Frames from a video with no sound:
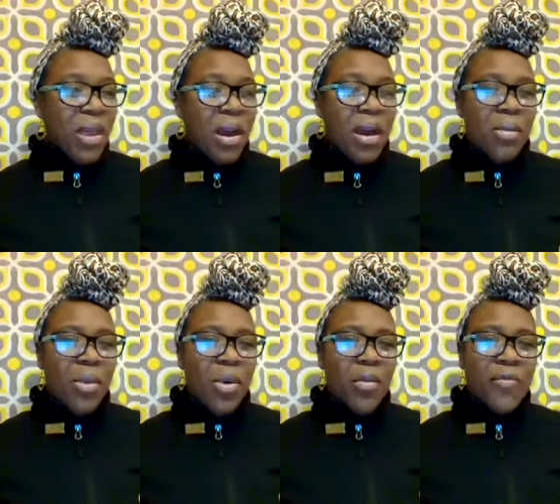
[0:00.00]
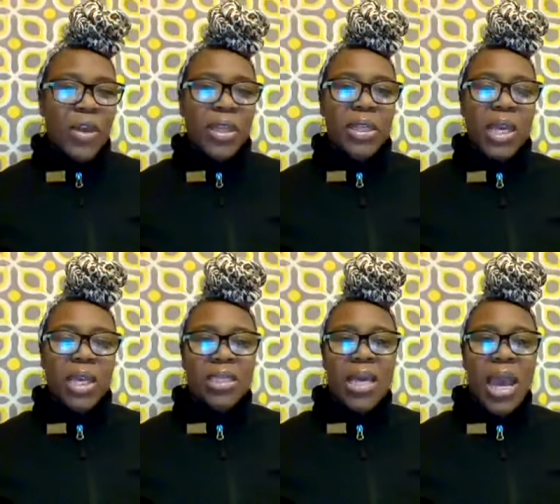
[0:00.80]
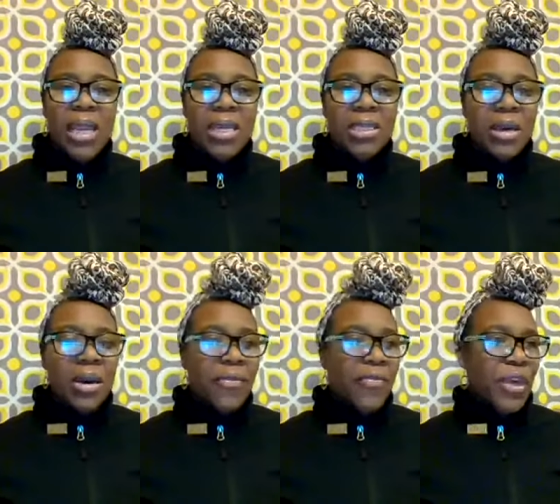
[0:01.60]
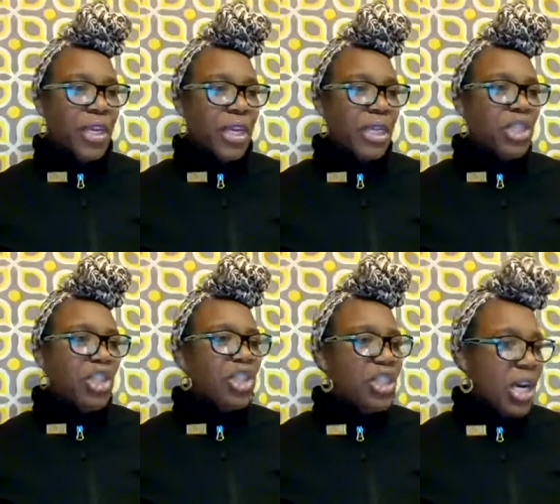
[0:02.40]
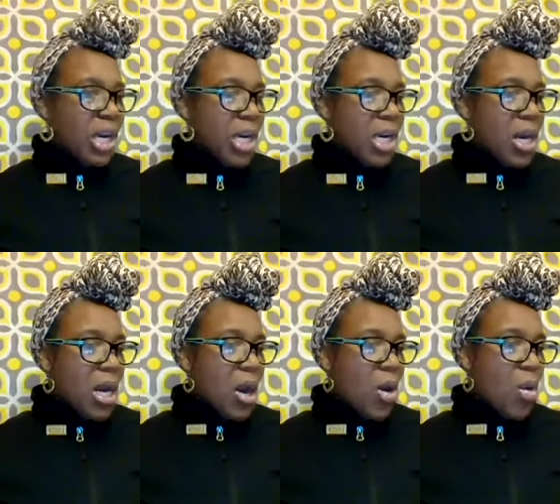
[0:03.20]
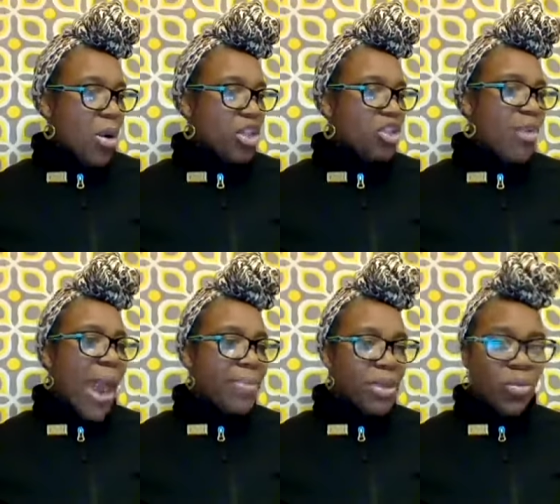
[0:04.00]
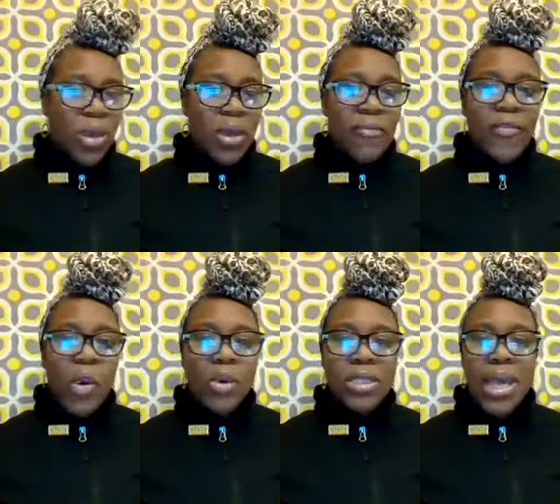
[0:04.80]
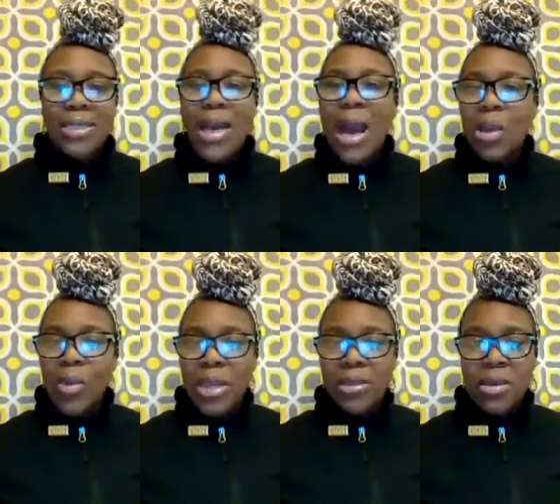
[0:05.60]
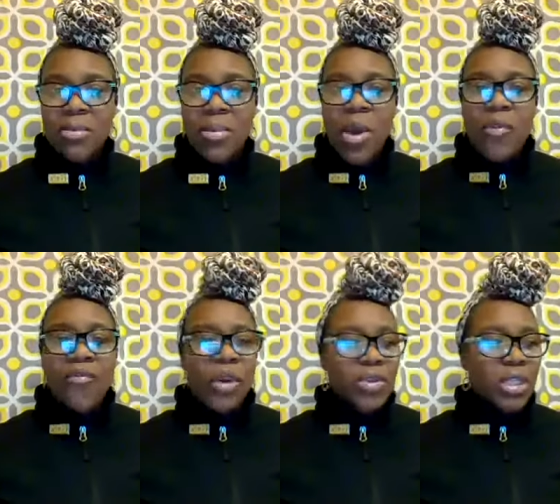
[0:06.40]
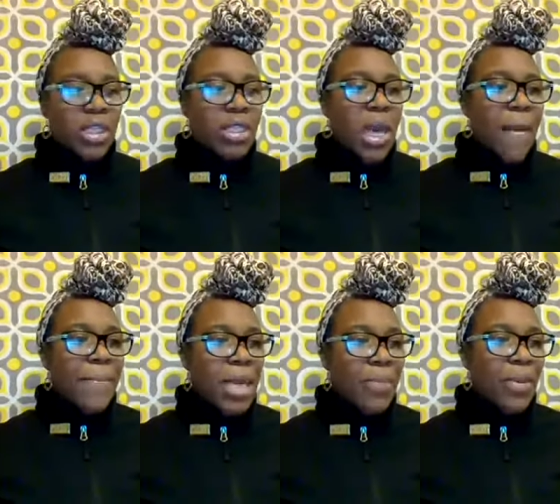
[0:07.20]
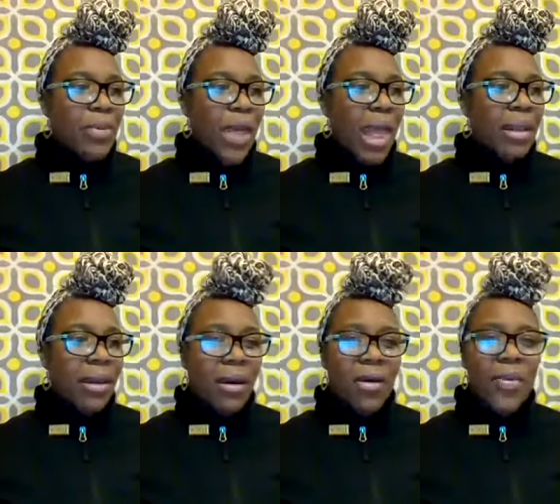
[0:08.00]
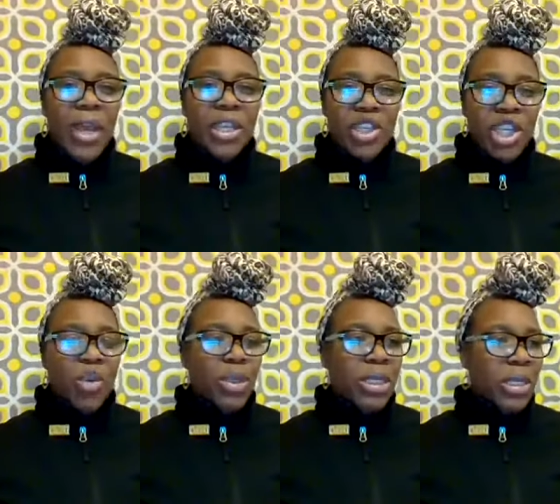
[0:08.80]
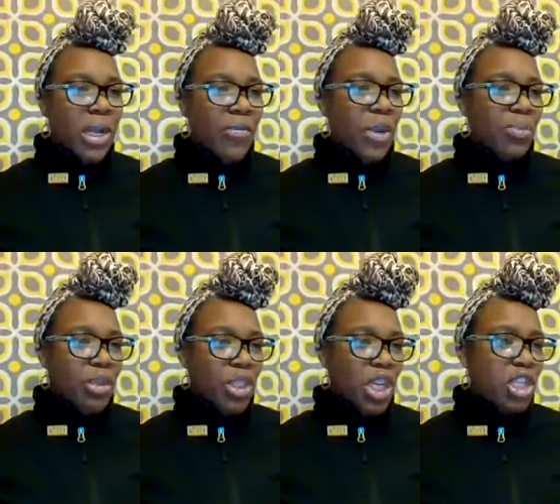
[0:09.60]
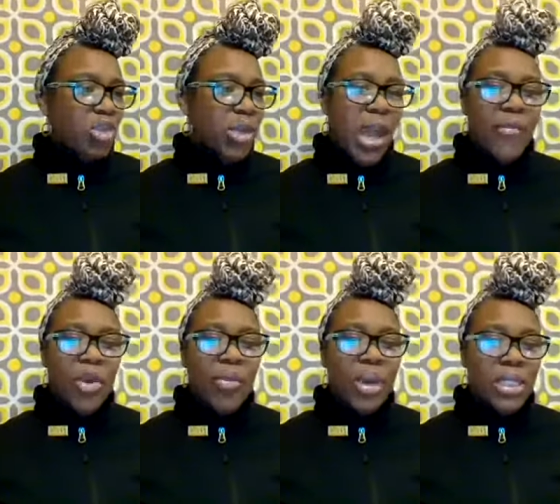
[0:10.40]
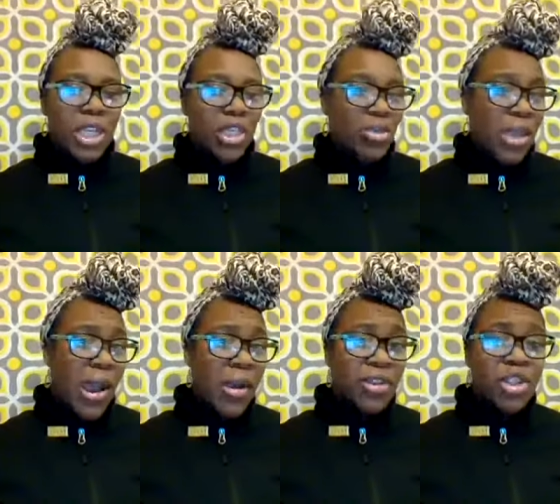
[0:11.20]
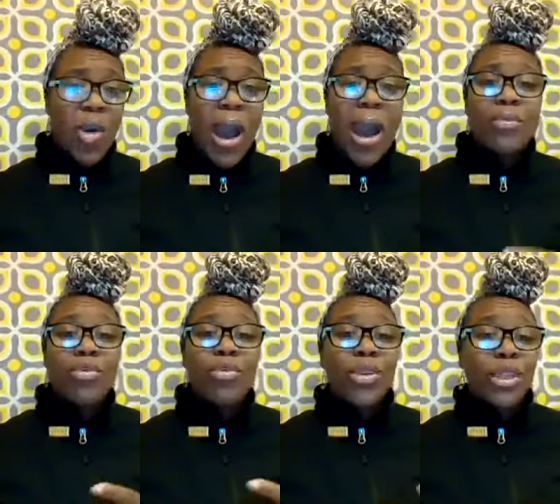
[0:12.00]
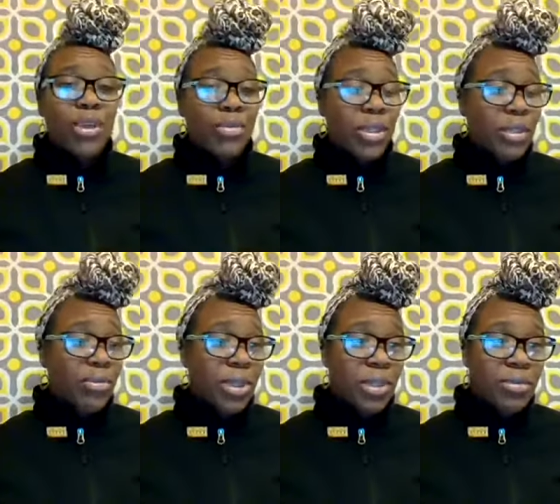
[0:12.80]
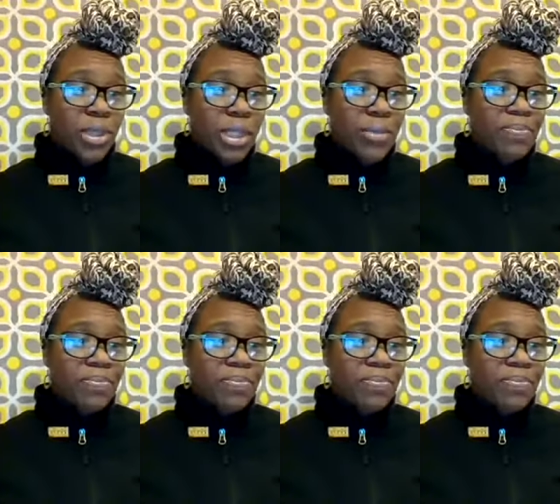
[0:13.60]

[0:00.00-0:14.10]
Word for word: um, or feeling the anxieties of feeling stuck or trapped with folks that tolerate them versus people that love and genuinely love and appreciate you and have your best interests at heart. So I'm really, really, really, really